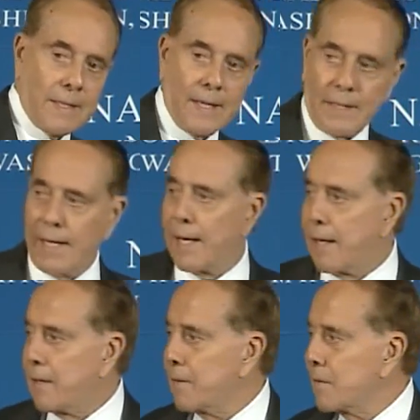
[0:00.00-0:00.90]
And
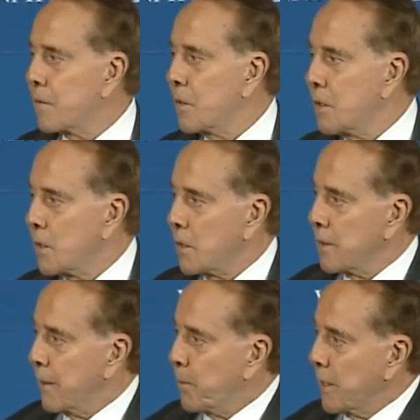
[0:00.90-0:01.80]
now
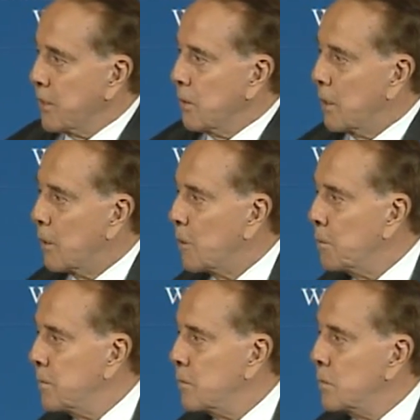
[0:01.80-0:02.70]
they bring you
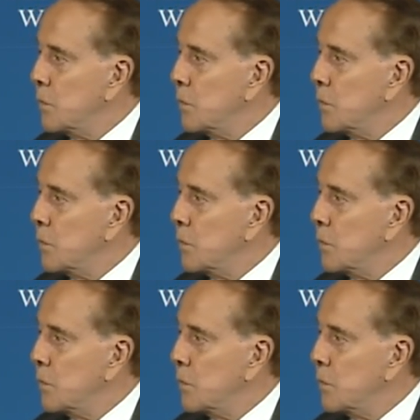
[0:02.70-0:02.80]
home.